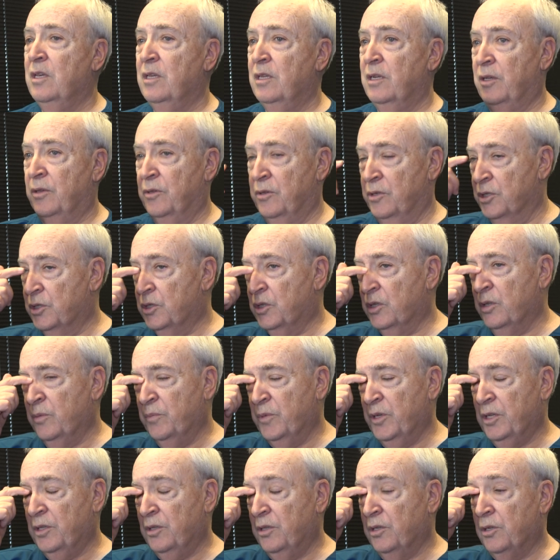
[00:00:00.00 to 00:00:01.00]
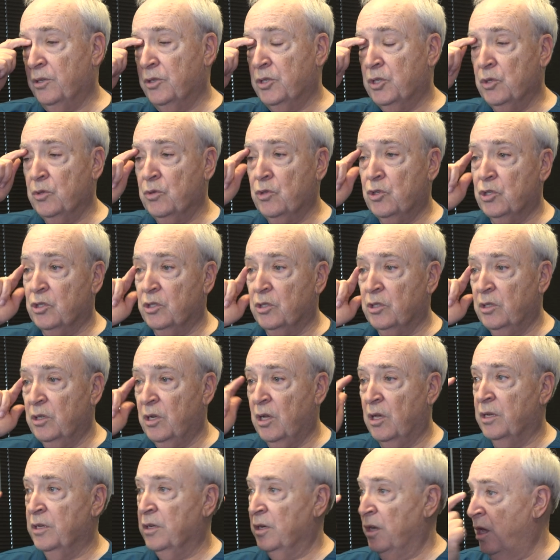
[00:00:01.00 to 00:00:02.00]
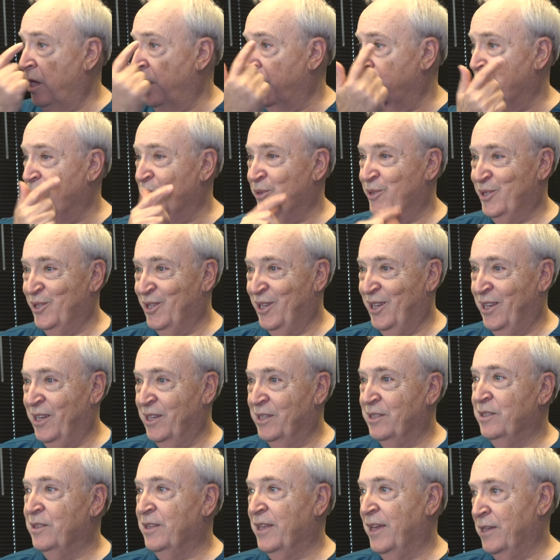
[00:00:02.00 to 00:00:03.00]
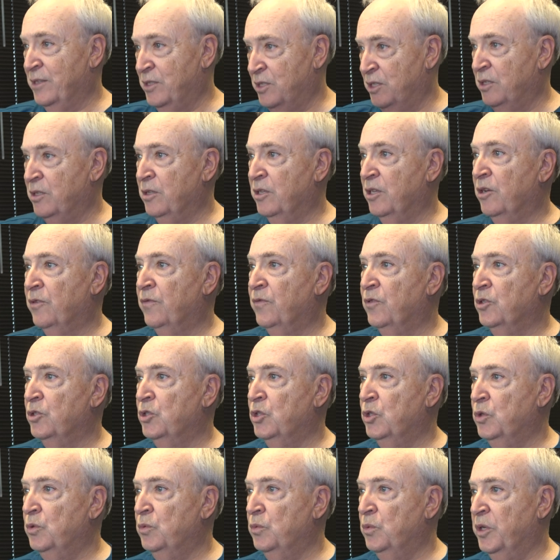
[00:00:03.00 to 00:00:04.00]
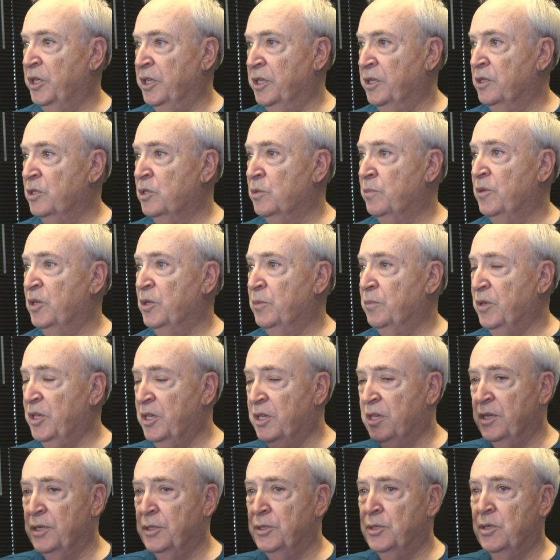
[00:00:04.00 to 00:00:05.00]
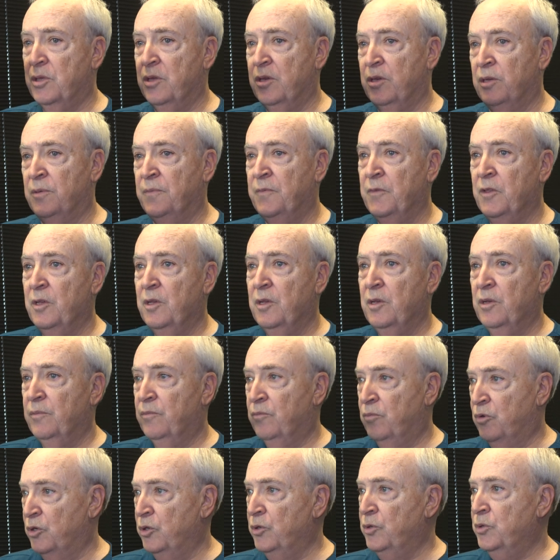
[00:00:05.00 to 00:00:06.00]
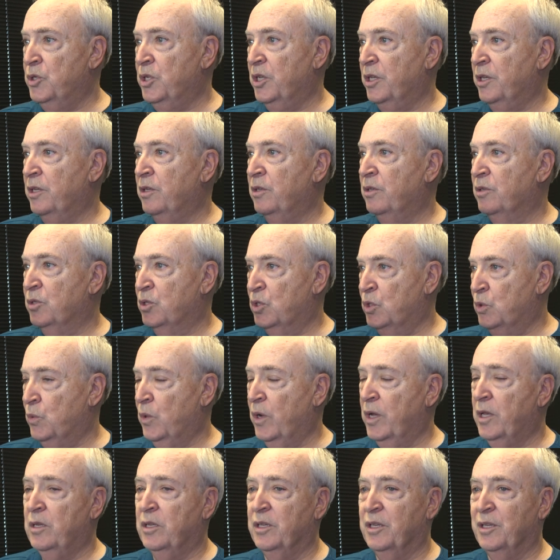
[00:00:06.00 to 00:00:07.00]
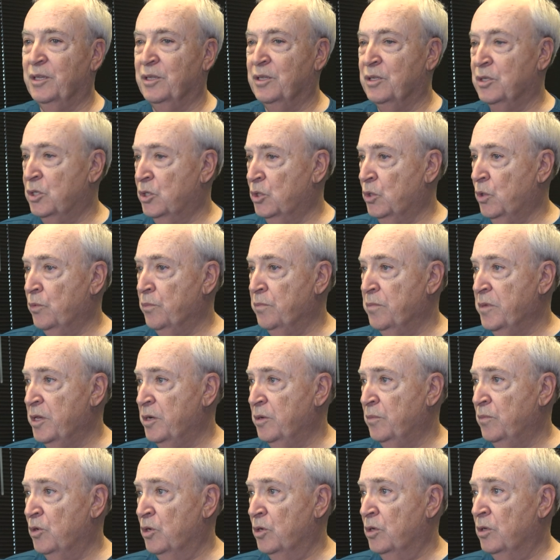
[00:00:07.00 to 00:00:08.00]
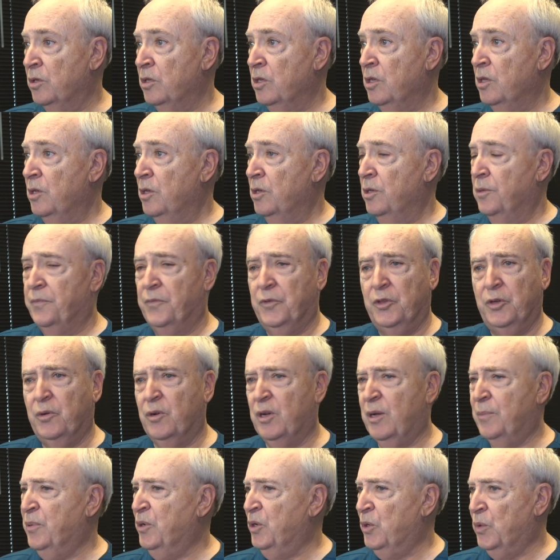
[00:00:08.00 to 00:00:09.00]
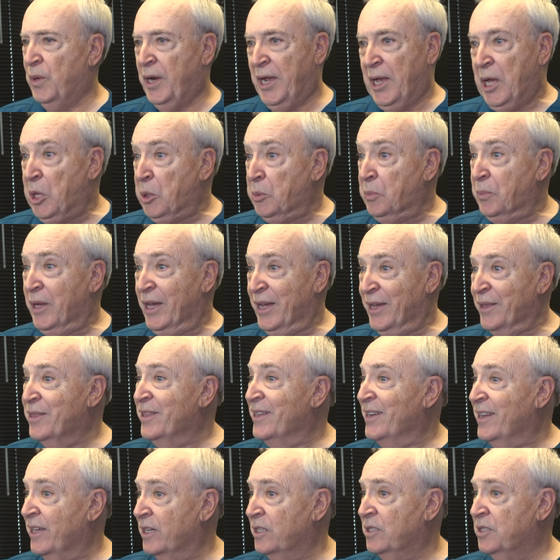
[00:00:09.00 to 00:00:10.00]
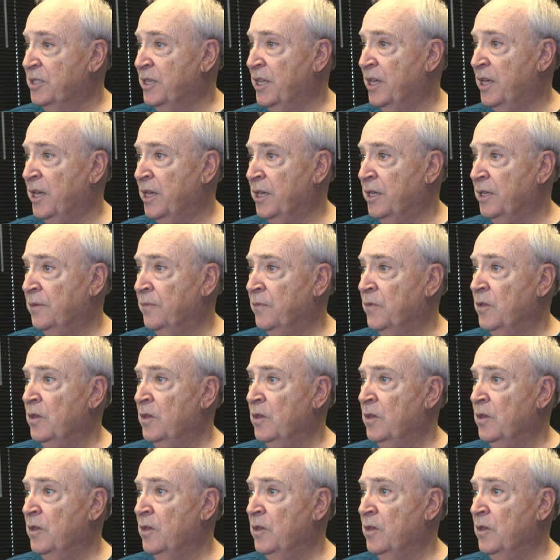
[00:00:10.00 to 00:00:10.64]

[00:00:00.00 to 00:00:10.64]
Now, there is going to be a little suture on either side, and that's in there for 2 weeks. But because the bruising and swelling is so minimal, you're up and around by the next day.